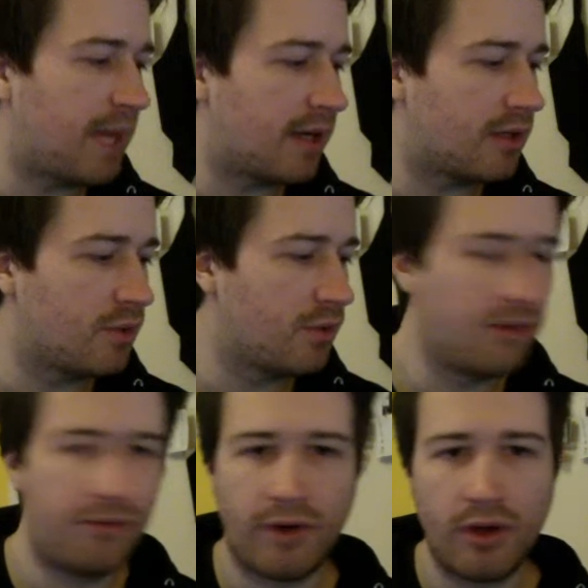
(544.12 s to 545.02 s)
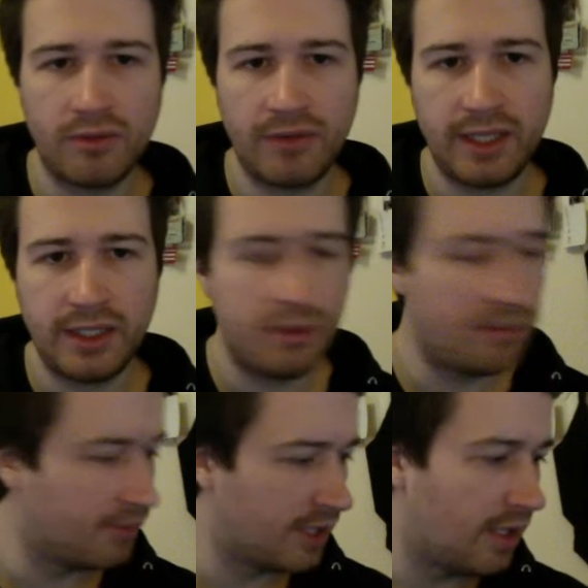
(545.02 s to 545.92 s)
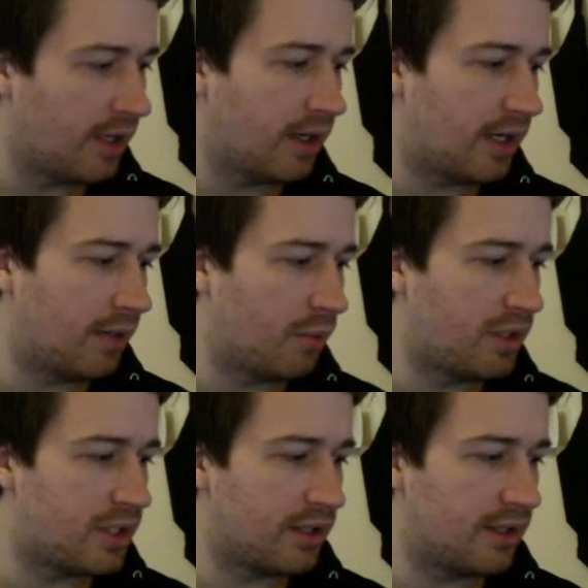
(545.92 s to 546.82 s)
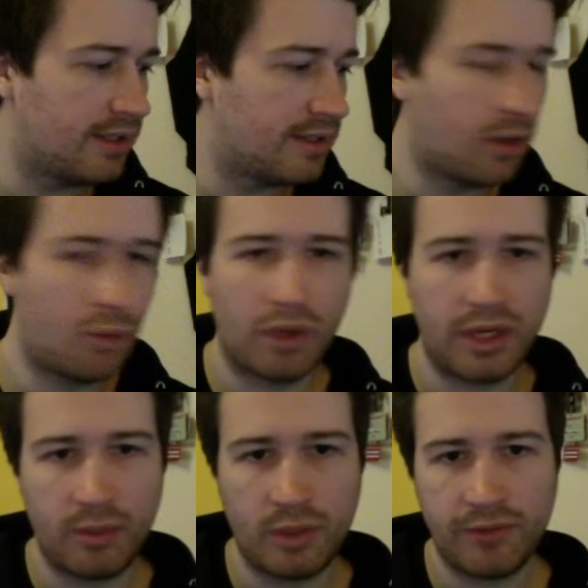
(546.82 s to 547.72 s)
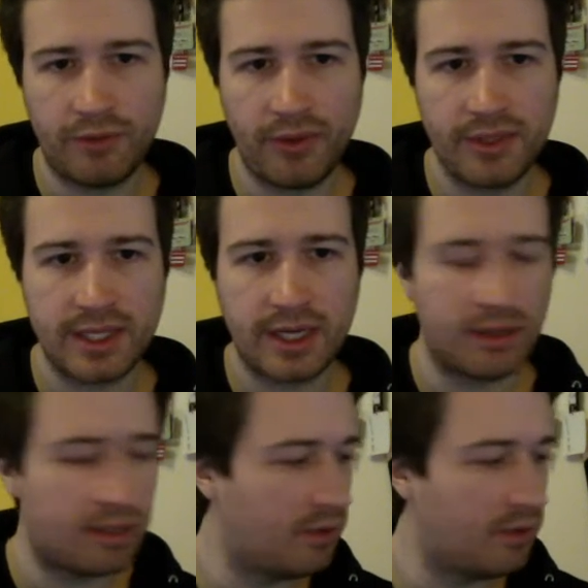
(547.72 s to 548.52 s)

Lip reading: to the default value, which is not what I want for the second queue.